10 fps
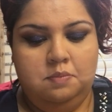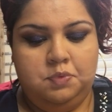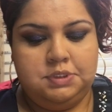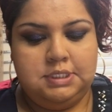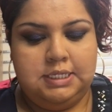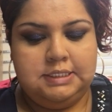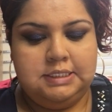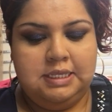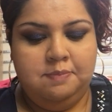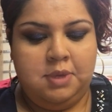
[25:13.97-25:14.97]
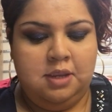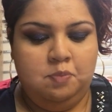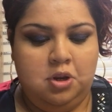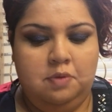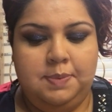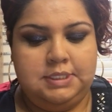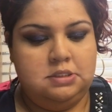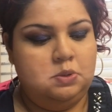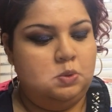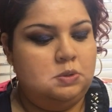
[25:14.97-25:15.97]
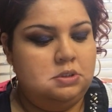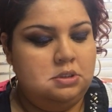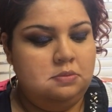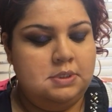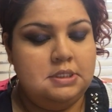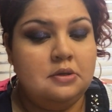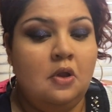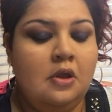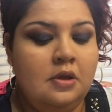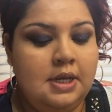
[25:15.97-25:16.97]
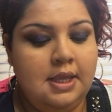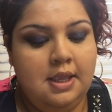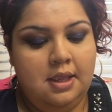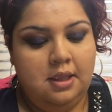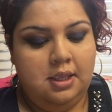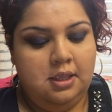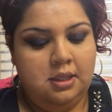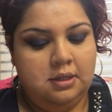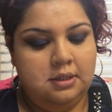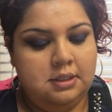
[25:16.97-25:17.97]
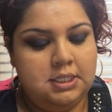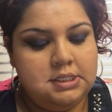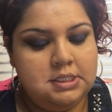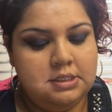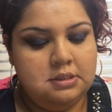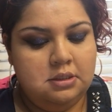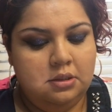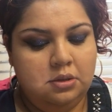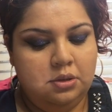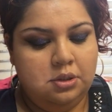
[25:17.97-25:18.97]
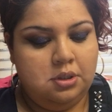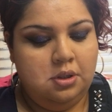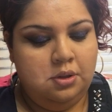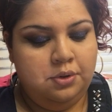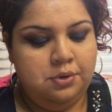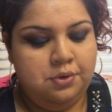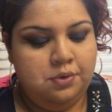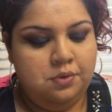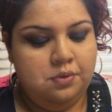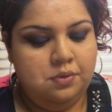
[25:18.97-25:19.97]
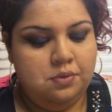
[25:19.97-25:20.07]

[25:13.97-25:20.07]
Precisely My Brow Pencil. That's what it's called. And this is the color